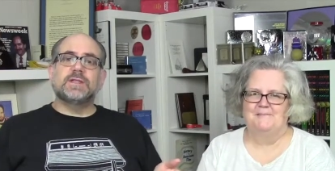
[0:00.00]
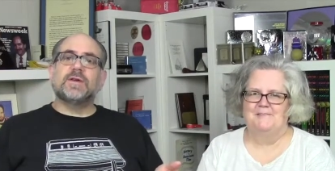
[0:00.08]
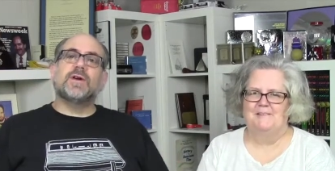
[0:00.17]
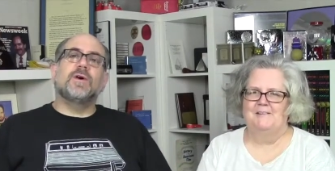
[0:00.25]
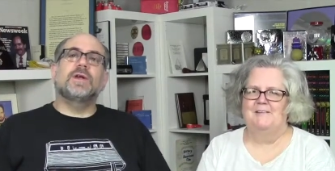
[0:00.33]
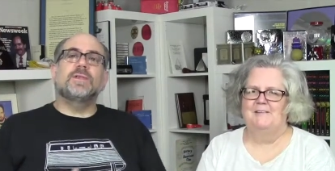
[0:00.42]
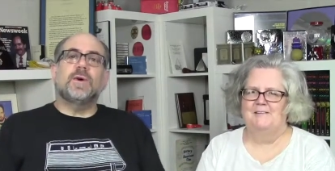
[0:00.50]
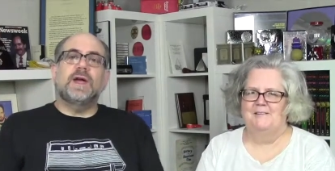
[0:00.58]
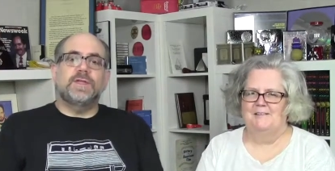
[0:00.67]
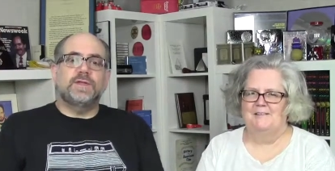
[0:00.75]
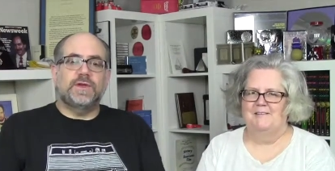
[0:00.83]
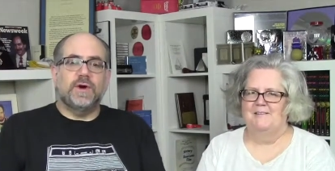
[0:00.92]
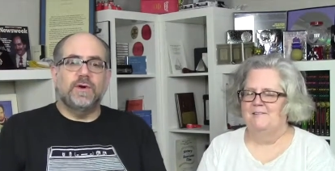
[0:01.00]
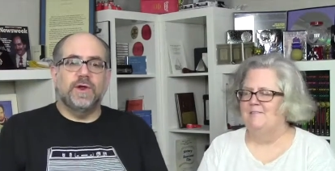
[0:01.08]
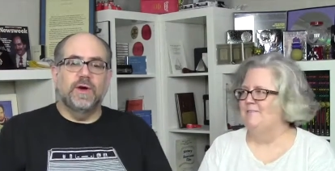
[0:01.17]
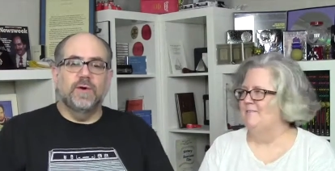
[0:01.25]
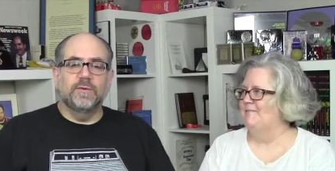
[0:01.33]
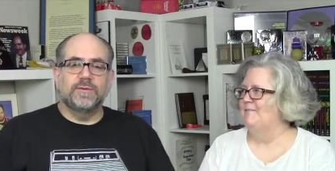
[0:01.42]
Speaker 1: they're going the way of the
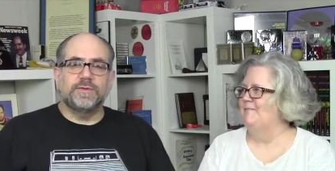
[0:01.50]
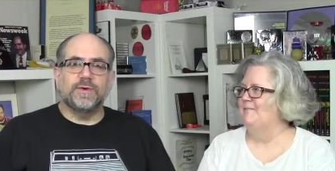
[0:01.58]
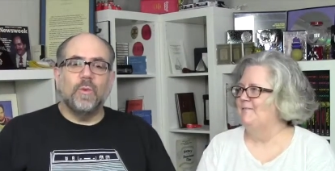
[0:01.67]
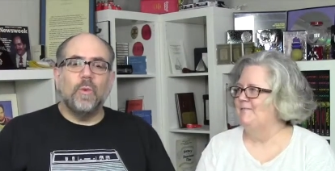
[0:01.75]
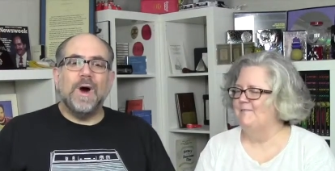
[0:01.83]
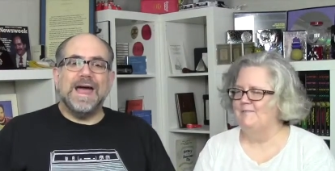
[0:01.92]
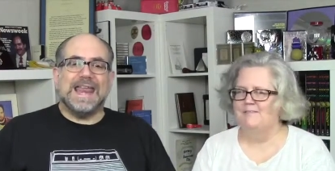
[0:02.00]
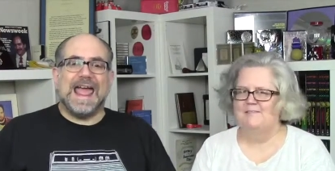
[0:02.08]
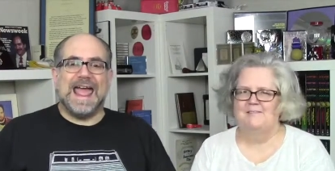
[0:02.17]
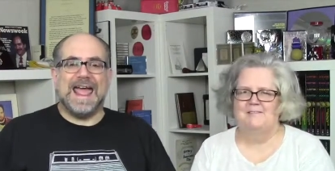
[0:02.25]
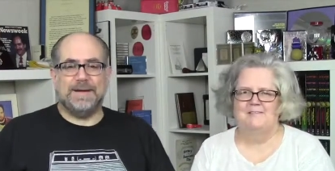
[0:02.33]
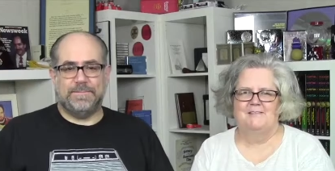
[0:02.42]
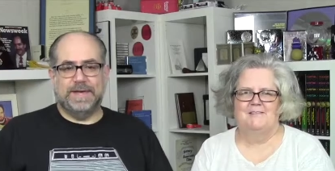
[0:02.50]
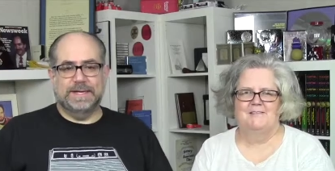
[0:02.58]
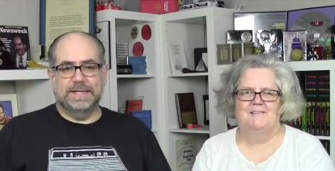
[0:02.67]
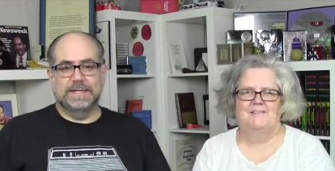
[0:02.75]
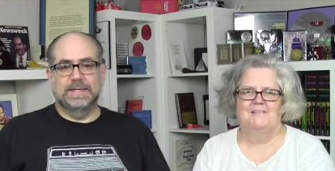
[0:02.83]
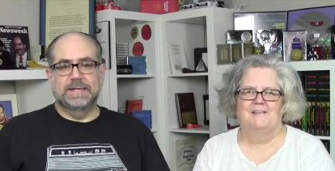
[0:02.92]
dodo. So what
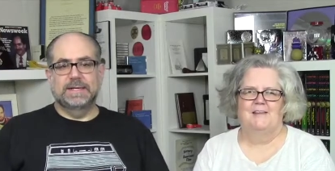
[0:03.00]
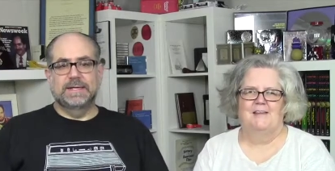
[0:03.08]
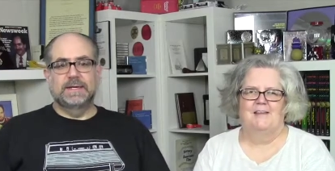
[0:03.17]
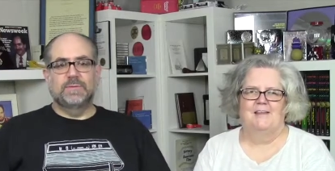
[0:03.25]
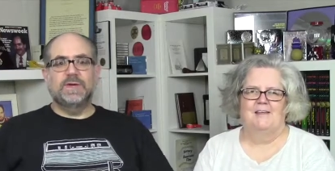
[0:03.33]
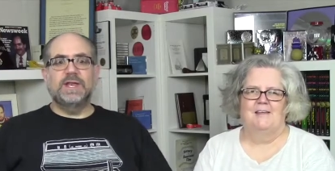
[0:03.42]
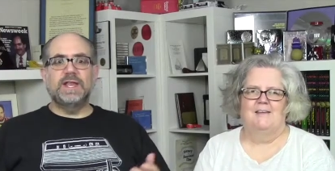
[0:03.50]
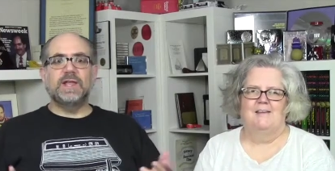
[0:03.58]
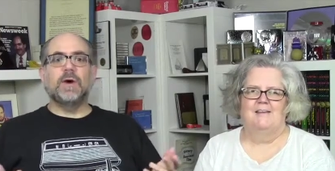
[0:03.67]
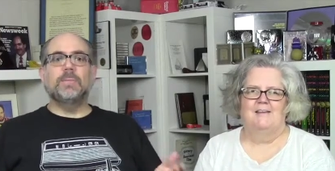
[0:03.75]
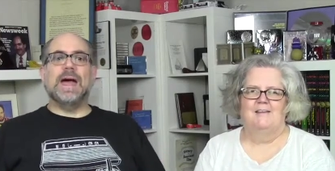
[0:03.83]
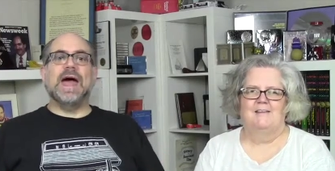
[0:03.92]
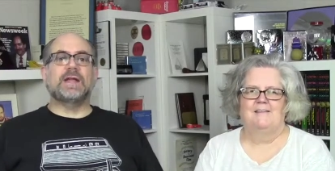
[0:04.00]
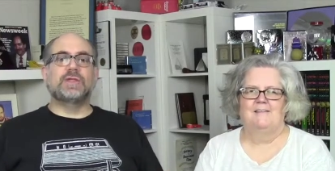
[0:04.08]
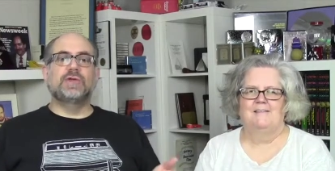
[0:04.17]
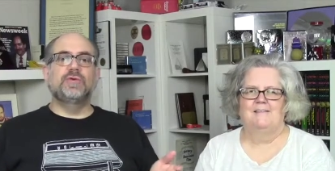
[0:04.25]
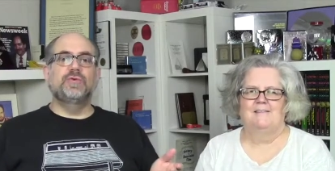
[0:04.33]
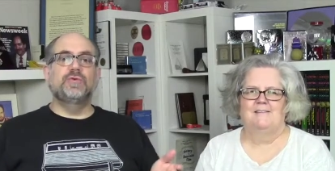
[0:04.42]
happened? We need to go
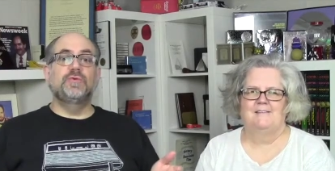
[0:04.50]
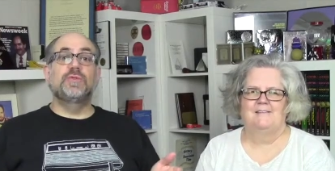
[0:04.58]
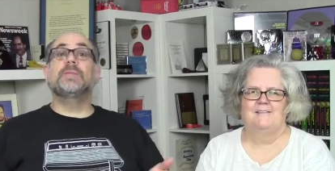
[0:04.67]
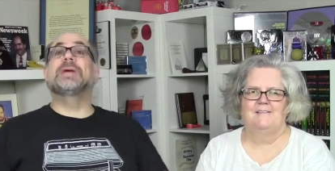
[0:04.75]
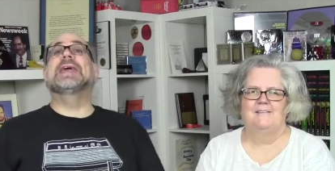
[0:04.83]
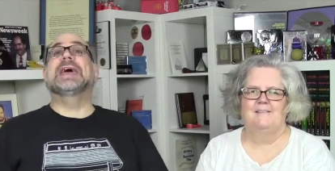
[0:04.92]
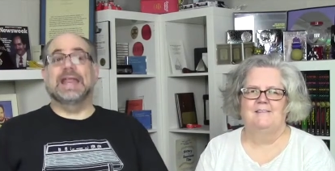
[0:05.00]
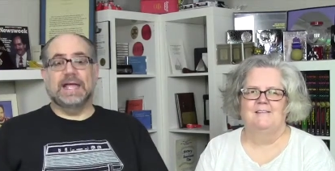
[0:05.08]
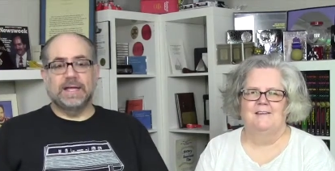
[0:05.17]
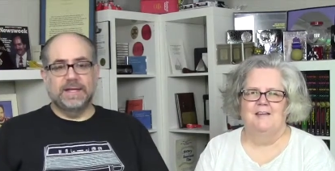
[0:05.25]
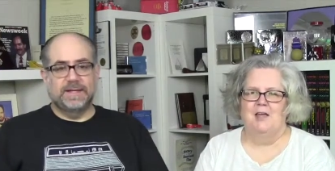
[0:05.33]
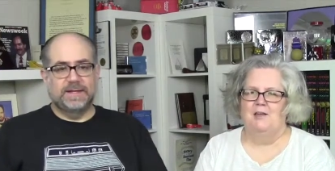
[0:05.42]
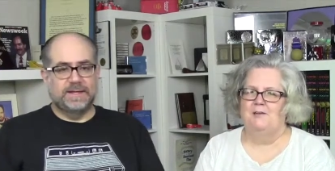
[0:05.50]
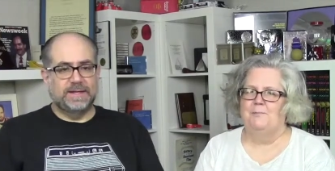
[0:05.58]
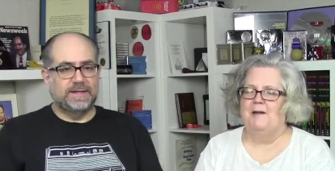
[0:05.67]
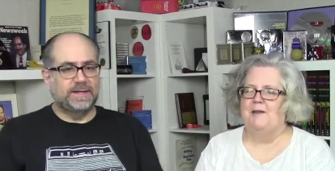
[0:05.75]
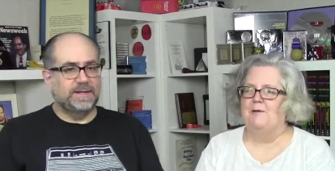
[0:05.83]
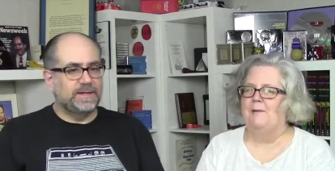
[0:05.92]
back to the beginning.
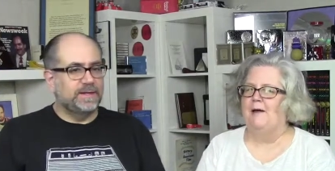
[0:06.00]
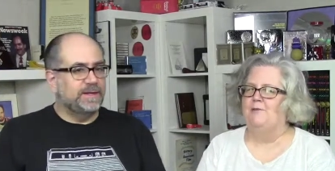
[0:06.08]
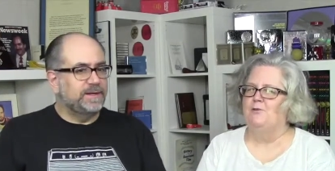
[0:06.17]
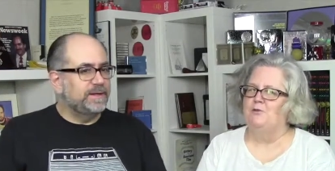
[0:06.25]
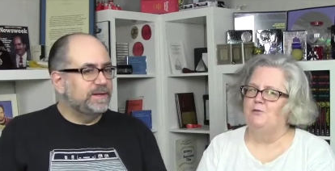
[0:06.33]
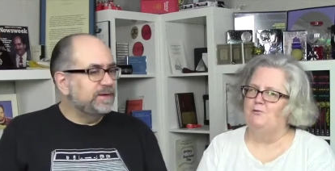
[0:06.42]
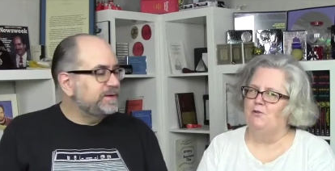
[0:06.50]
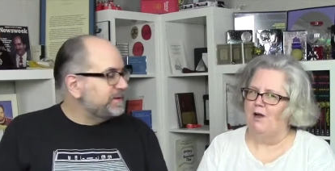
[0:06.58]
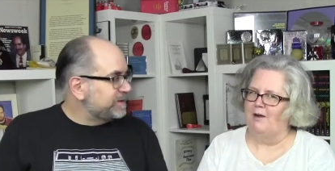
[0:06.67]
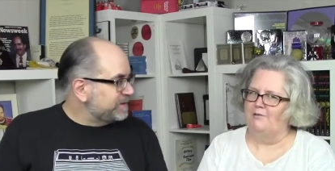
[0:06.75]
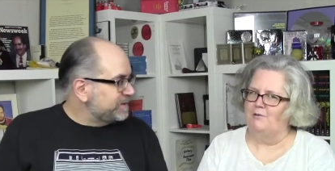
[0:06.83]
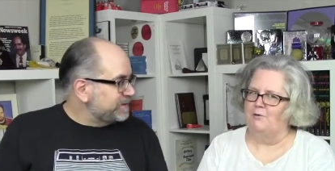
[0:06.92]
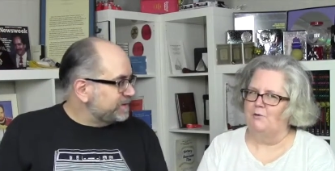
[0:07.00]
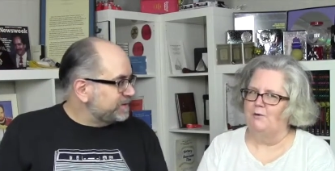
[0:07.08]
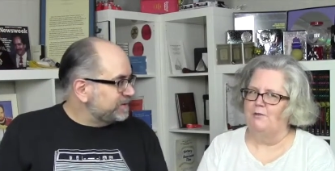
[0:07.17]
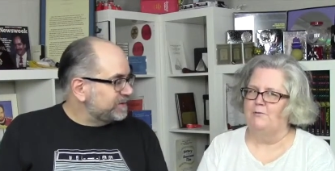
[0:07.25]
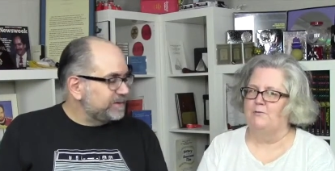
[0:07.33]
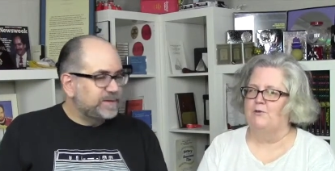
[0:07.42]
Speaker 2: Depending upon who you talk
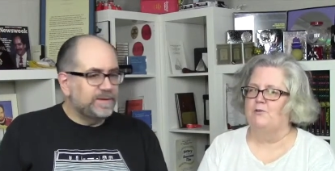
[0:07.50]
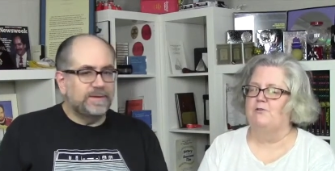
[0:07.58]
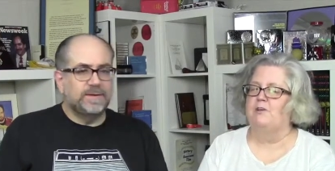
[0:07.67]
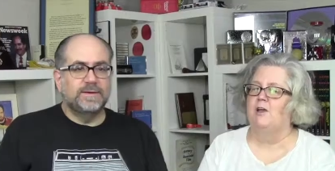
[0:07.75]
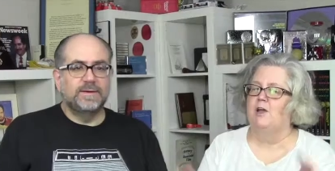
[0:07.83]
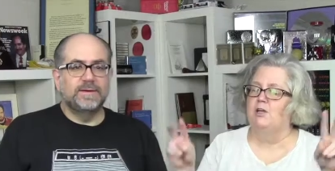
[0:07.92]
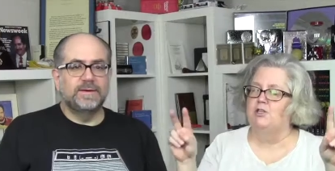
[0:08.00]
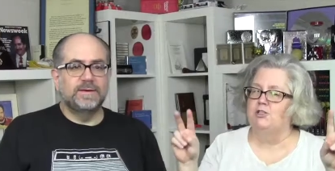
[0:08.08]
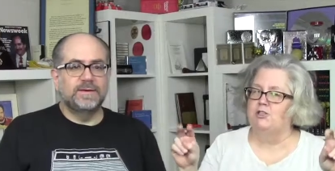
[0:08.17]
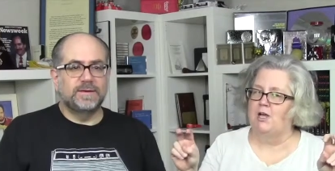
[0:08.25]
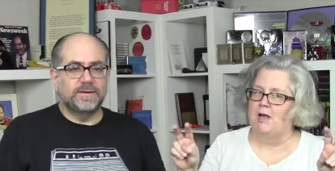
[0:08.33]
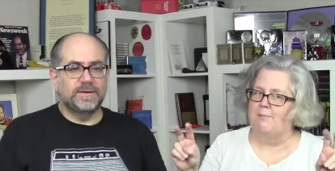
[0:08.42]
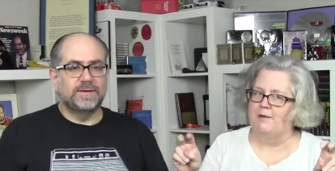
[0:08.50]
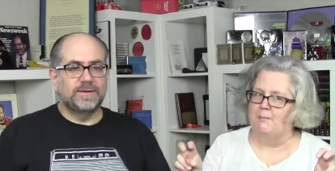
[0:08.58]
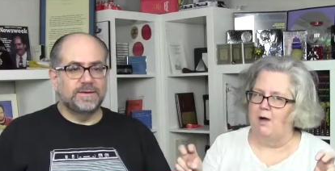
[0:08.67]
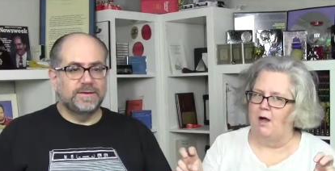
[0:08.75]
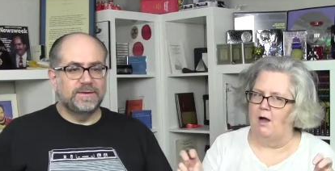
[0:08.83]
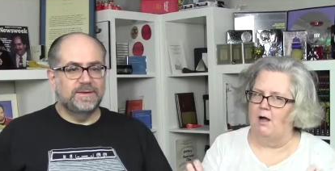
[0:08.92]
to, the first shopping
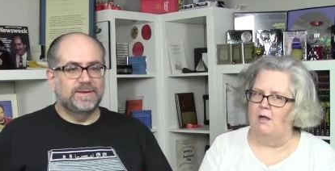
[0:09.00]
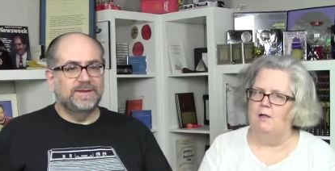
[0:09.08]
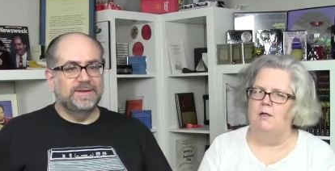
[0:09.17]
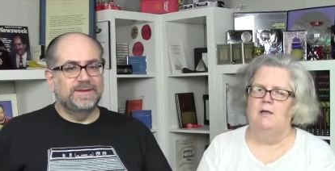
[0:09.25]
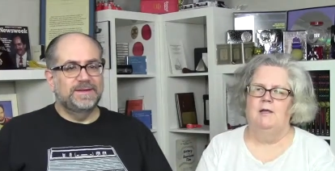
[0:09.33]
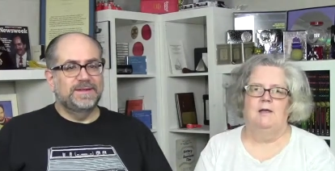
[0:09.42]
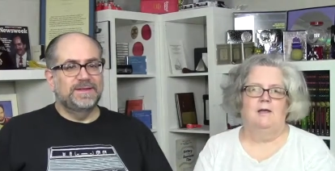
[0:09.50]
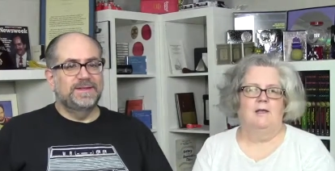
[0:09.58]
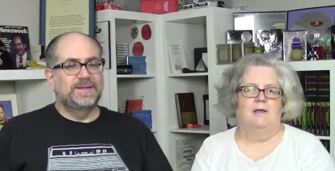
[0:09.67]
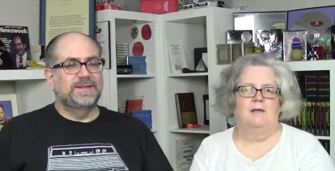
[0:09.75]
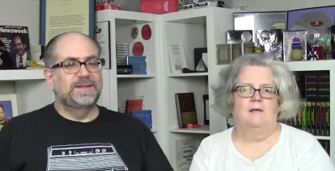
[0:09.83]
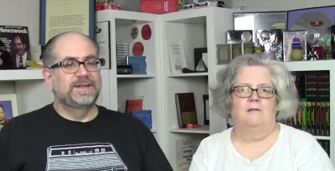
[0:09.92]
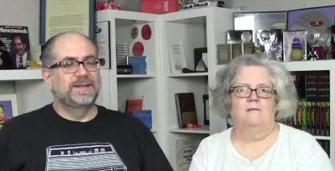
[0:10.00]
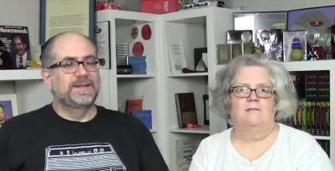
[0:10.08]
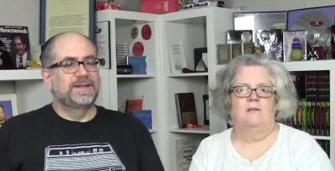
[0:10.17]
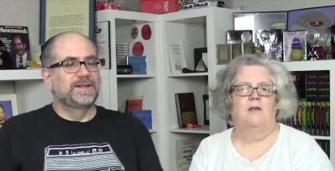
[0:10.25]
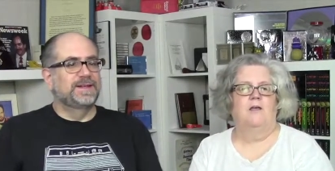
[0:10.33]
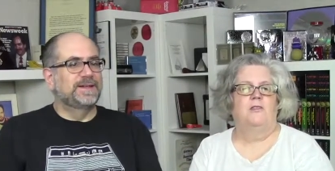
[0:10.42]
mall
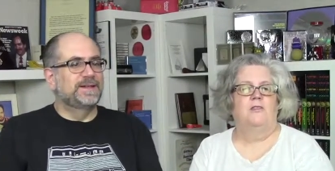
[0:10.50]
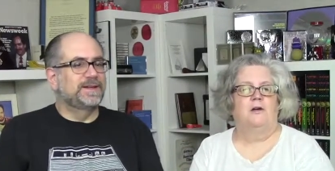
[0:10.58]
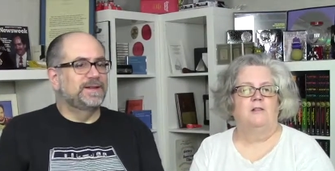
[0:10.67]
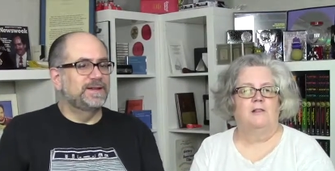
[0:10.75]
is the